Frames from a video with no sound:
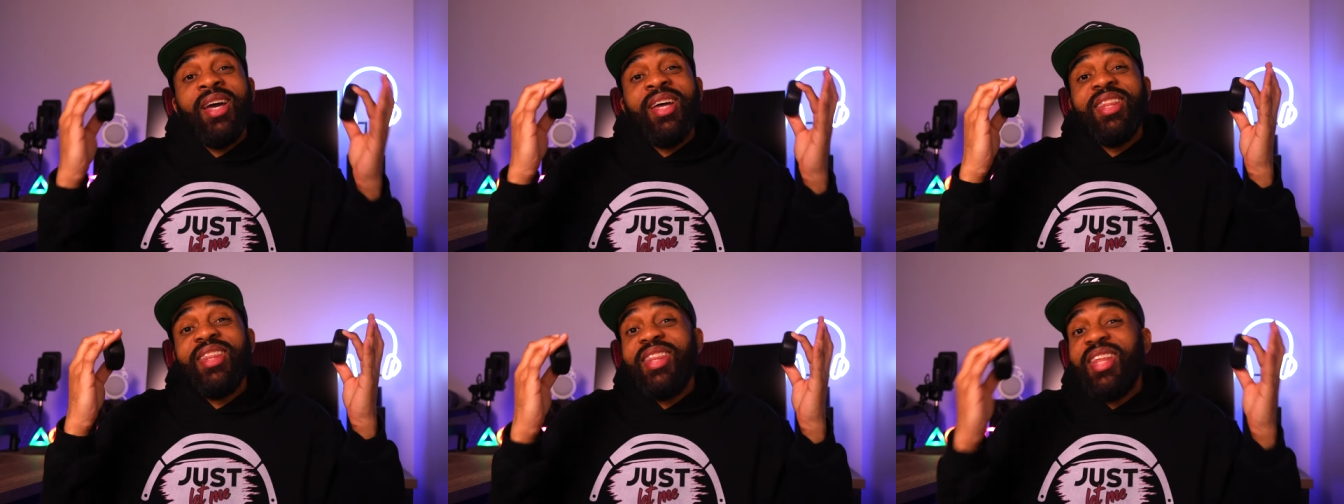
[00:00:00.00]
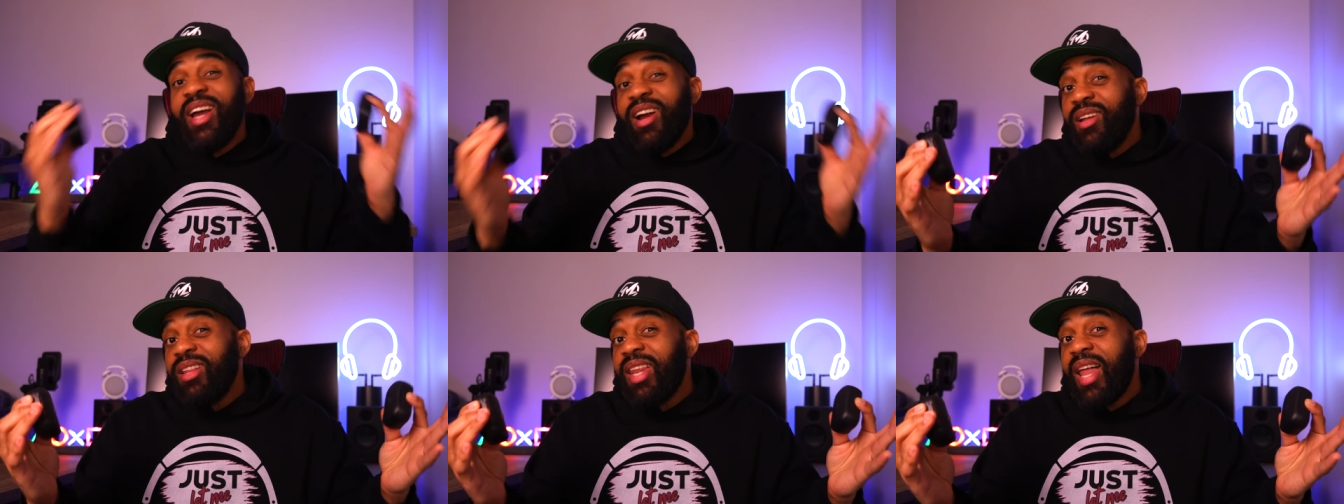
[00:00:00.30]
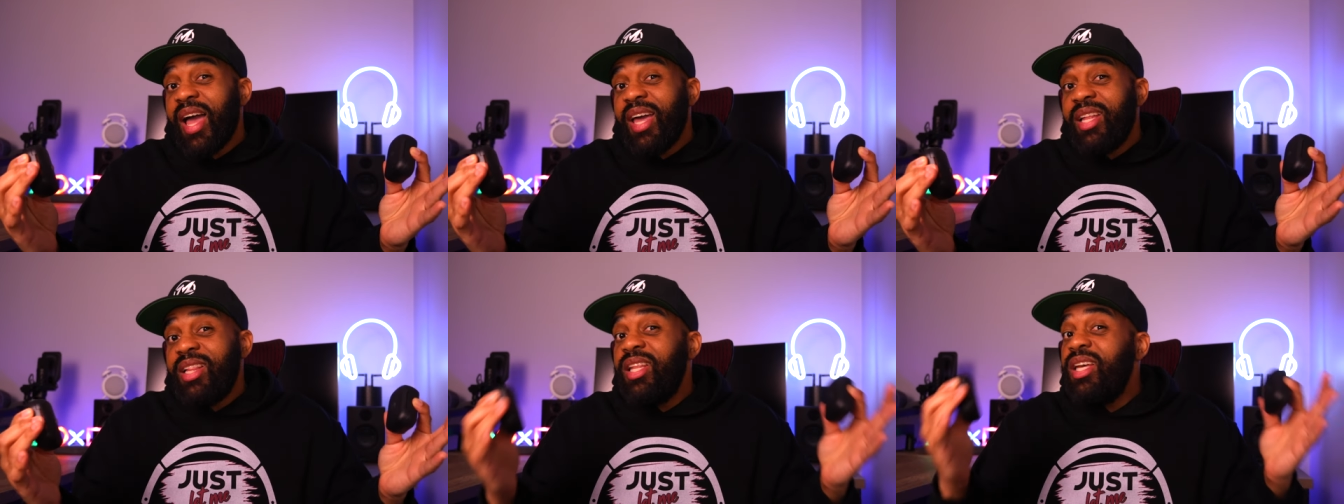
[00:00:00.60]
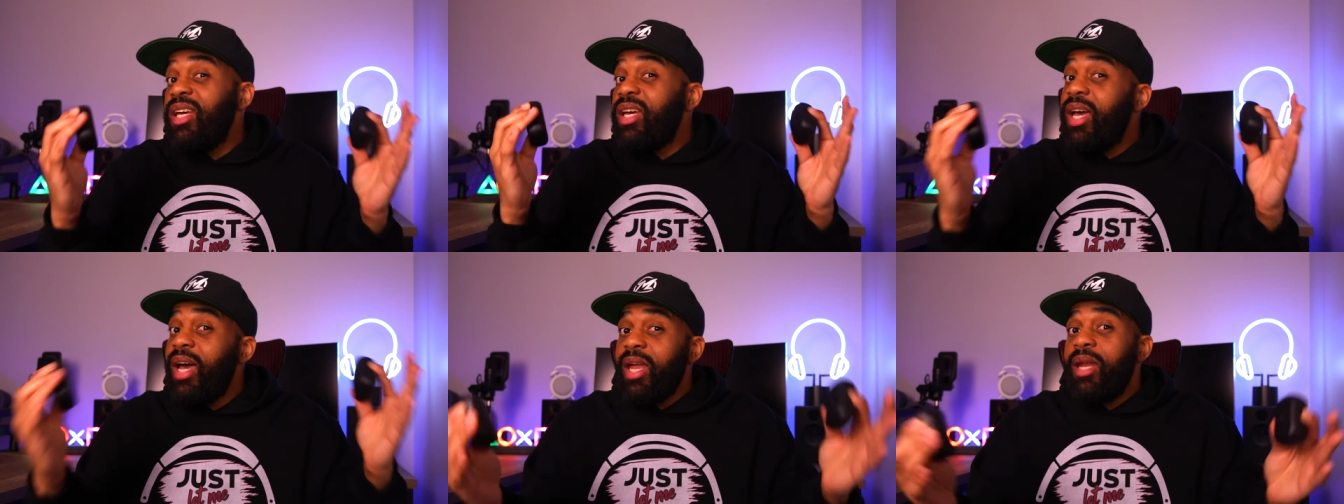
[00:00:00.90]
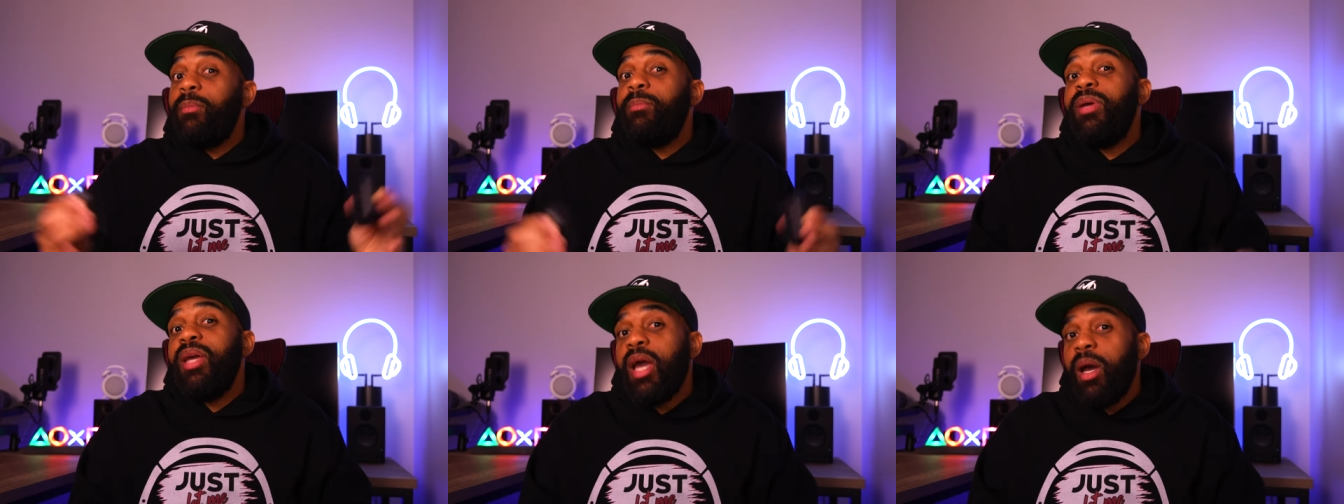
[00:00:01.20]
they're likely gonna
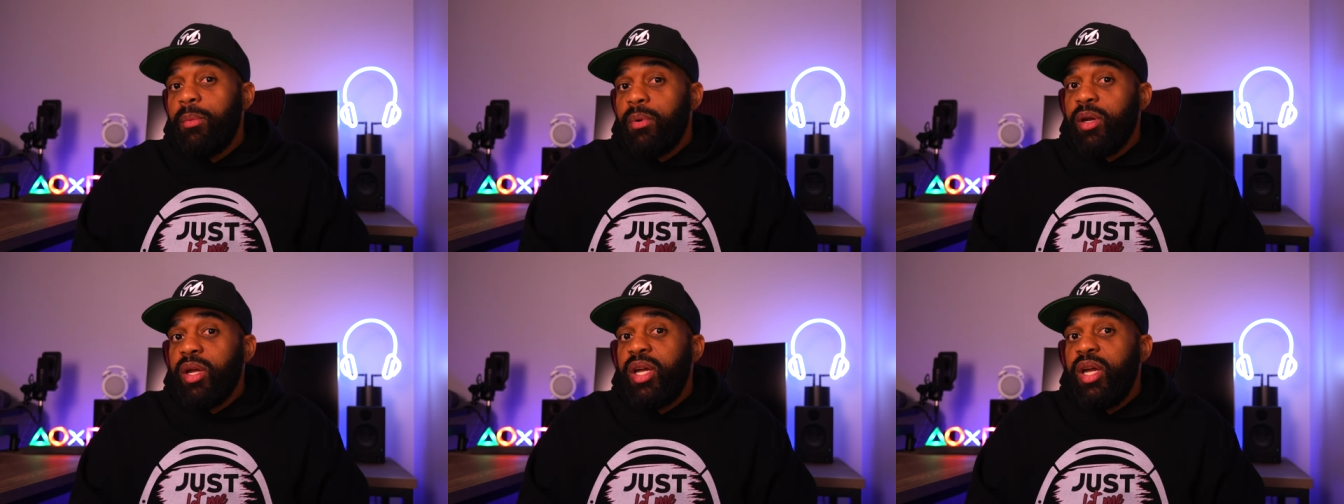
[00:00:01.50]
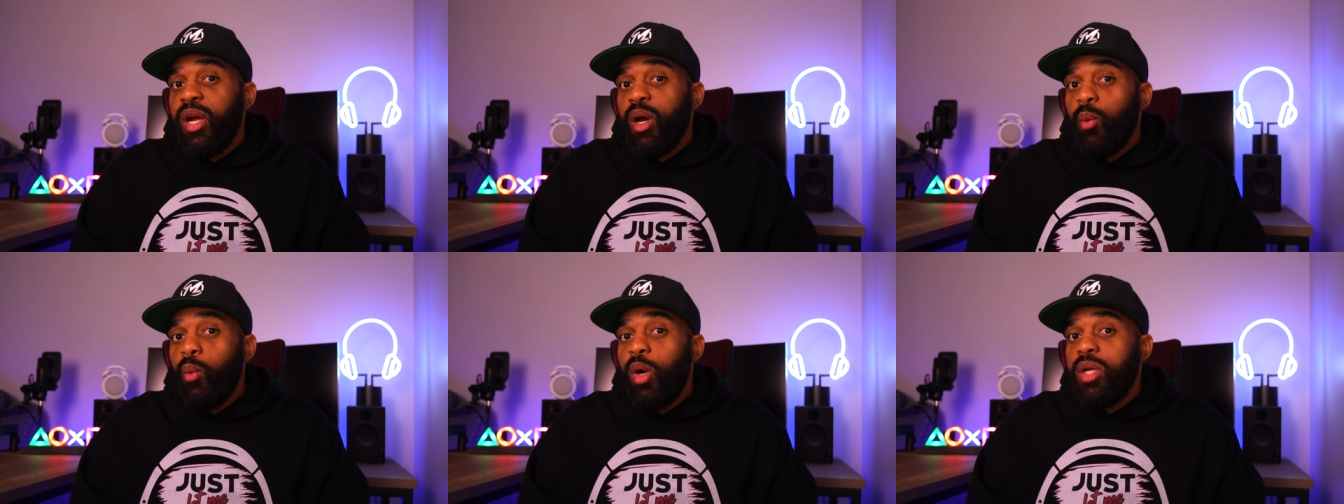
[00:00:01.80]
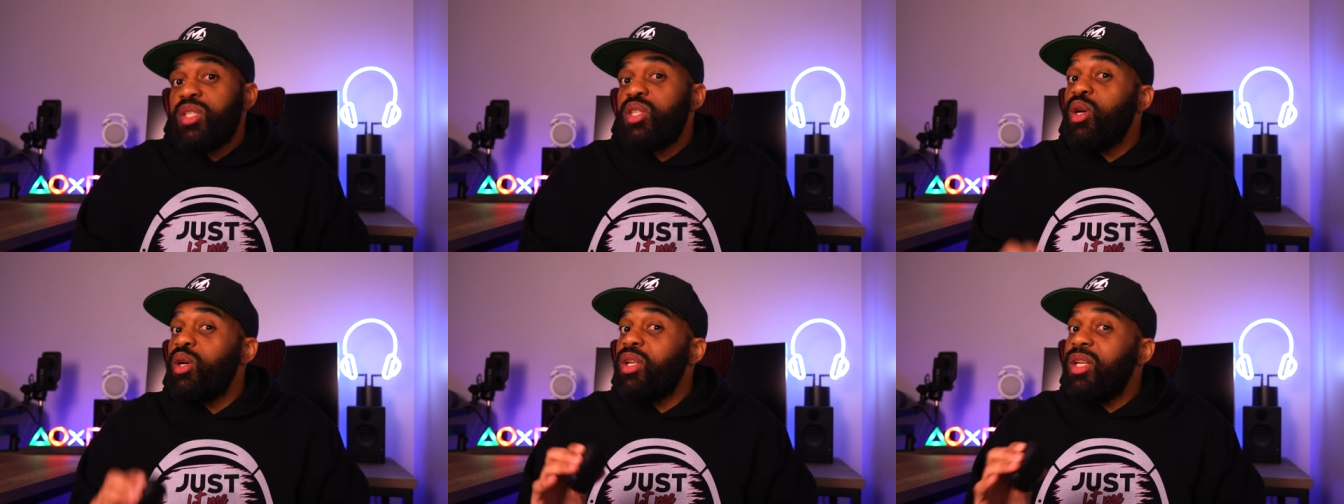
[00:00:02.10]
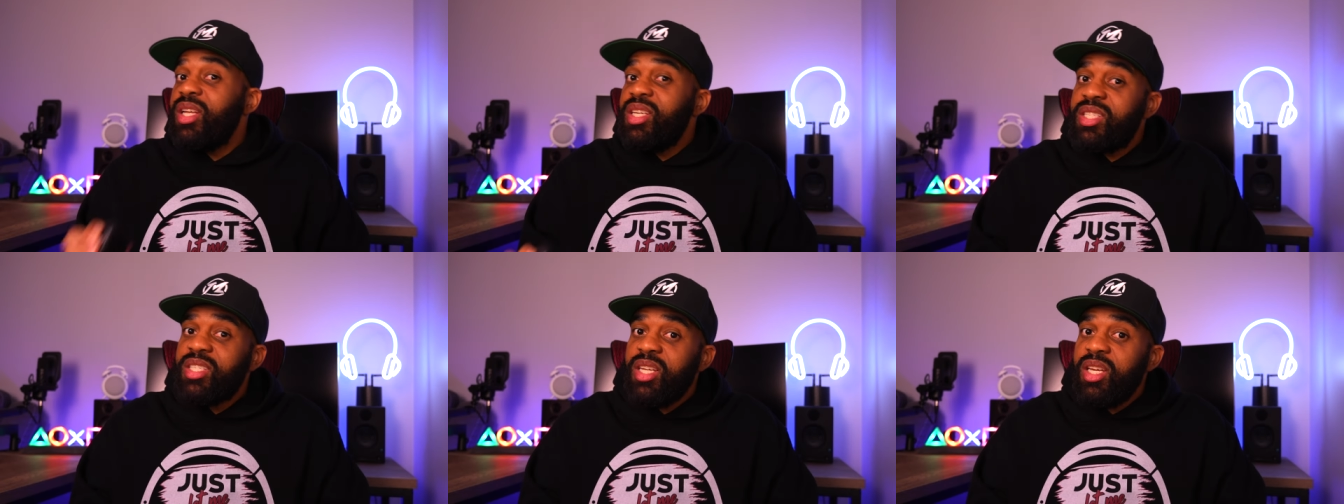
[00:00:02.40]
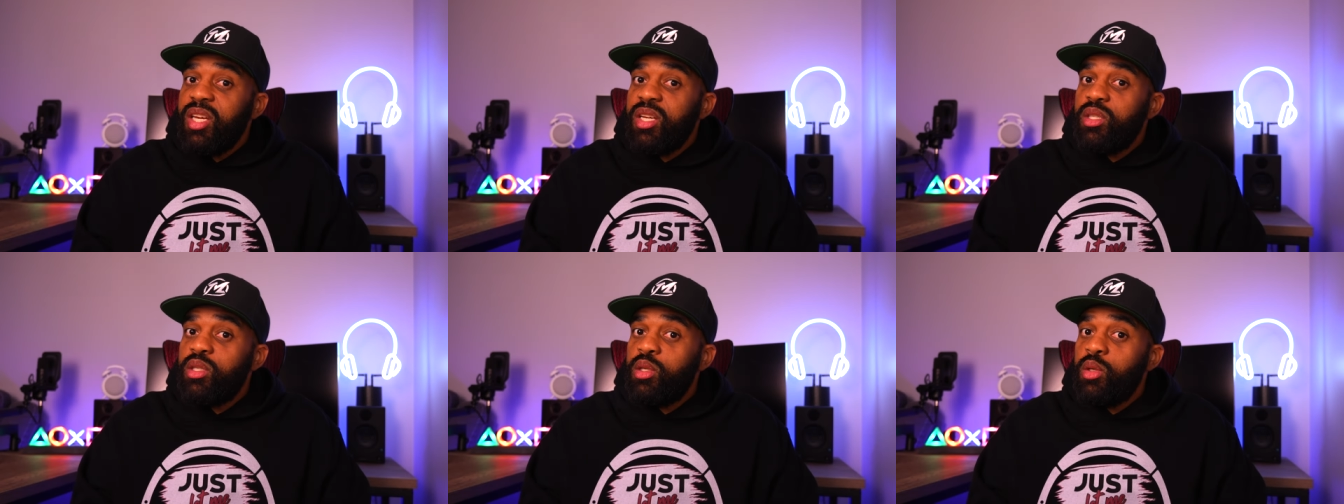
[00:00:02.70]
be able to hear what you're
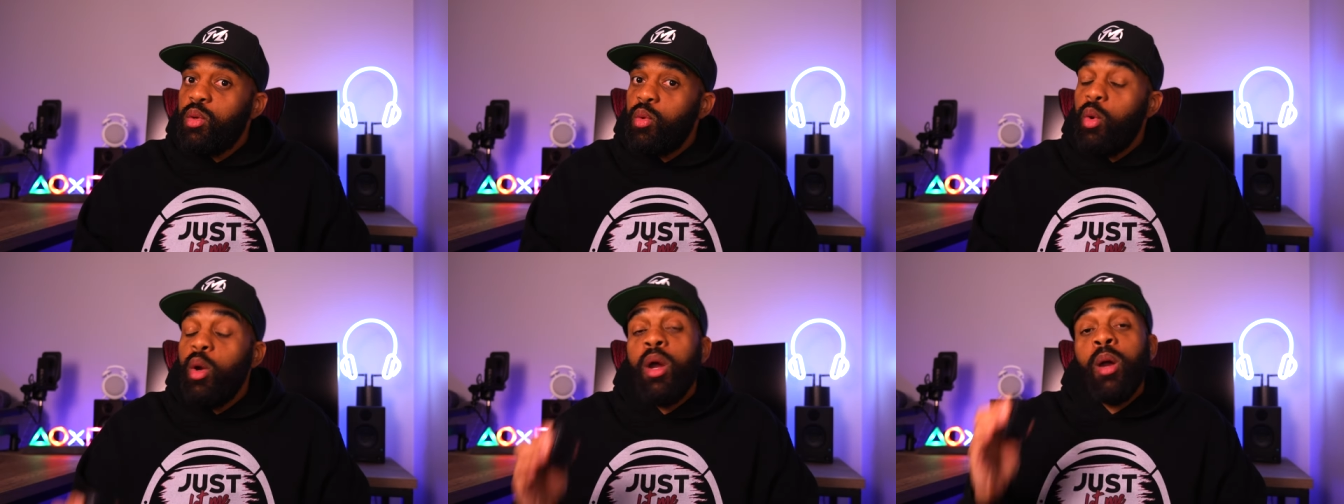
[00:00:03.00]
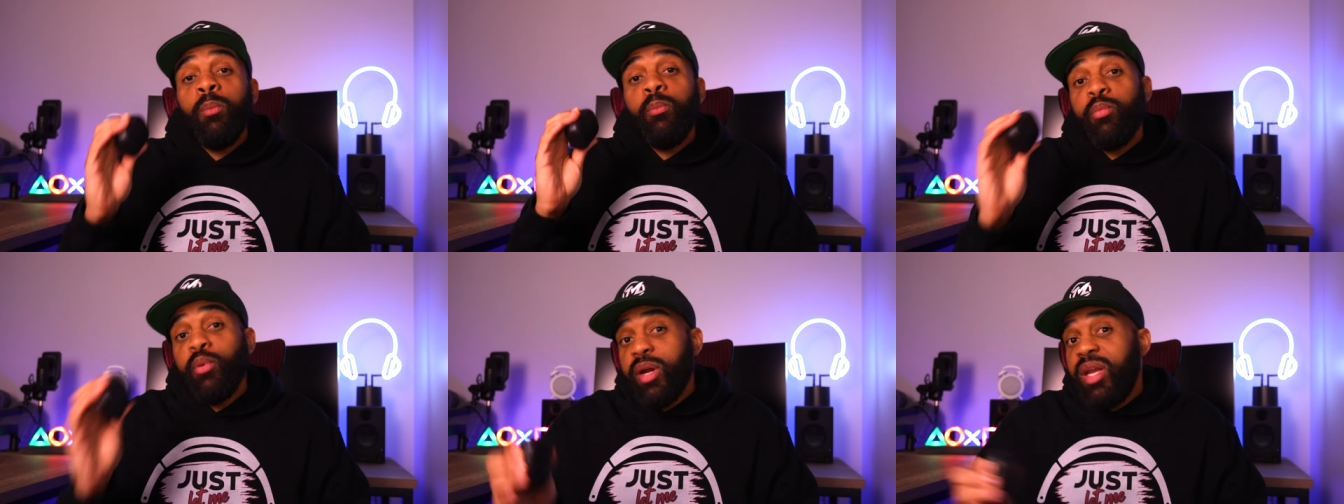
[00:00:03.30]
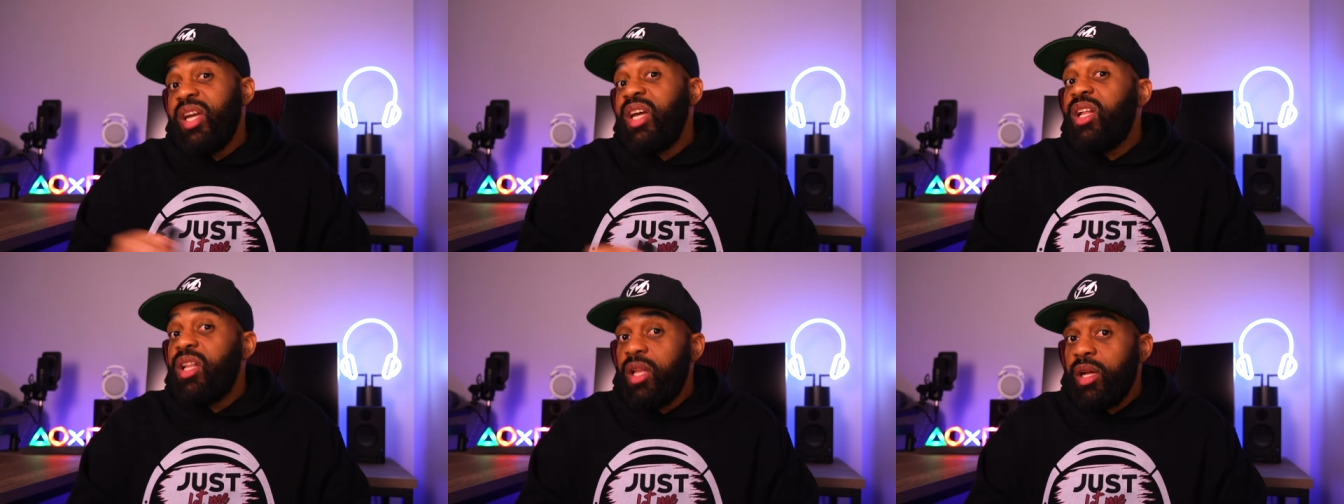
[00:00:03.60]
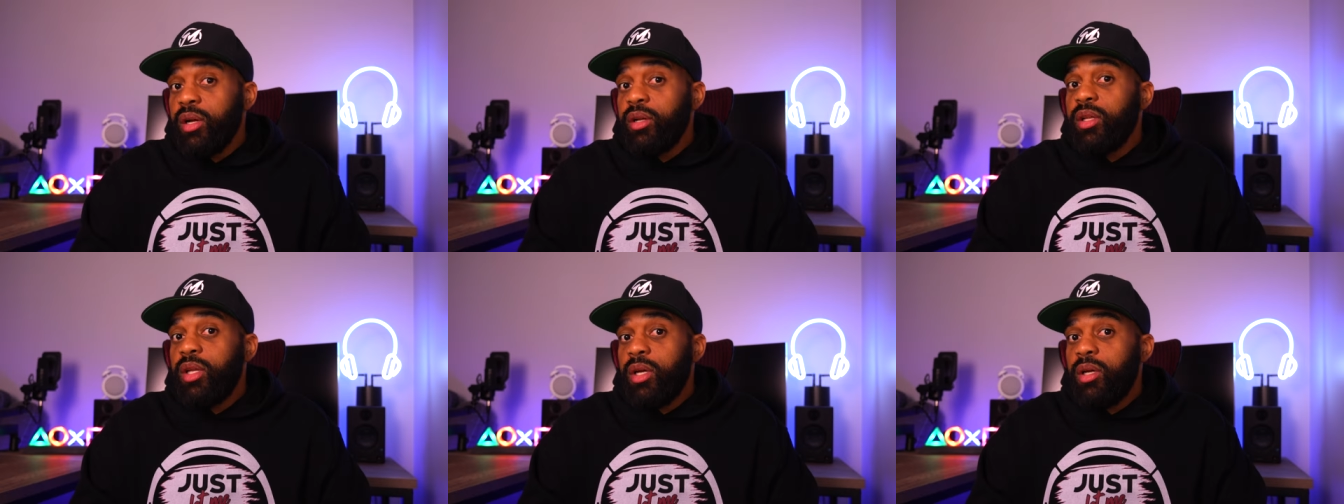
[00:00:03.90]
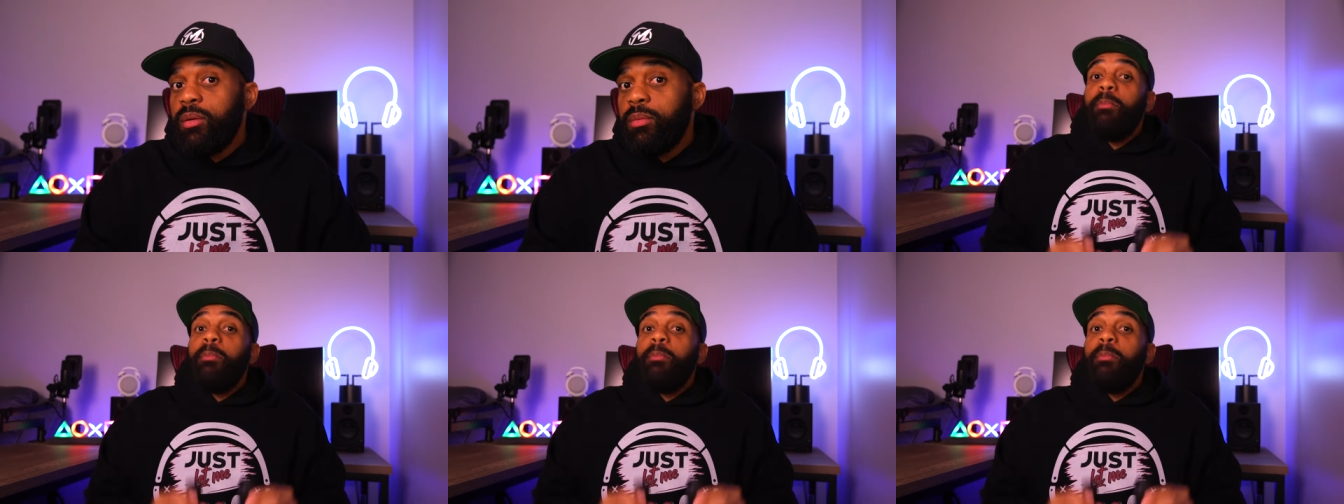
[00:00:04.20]
listening to pretty clearly.